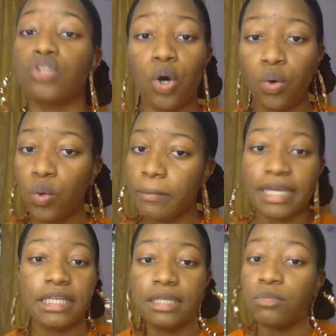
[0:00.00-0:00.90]
so
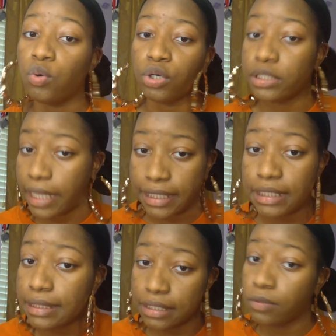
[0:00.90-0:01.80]
many more. Like
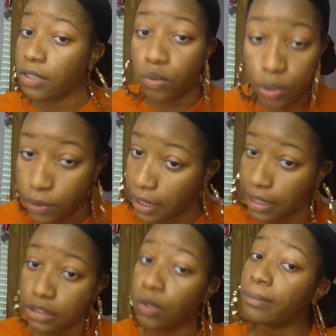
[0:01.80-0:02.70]
this ain't gonna be the only one. Like
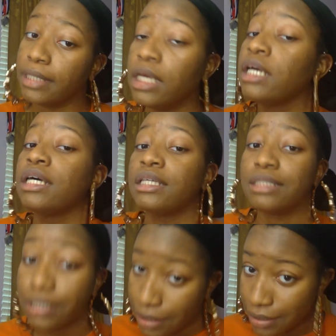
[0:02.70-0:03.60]
it's gonna be
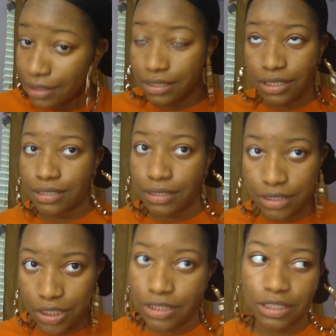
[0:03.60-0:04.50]
tons and tons and
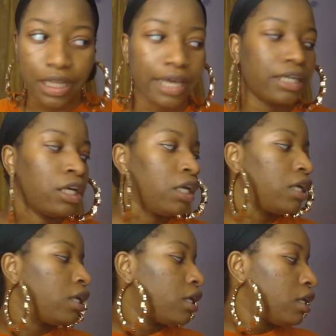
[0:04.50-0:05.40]
tons of like
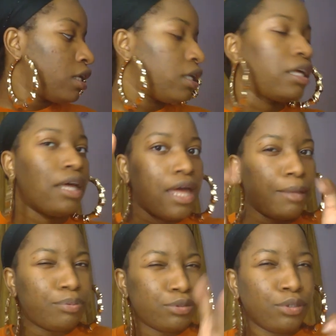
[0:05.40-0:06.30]

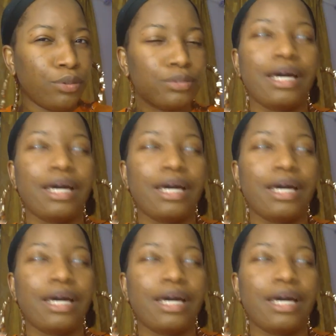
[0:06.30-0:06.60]
episodes.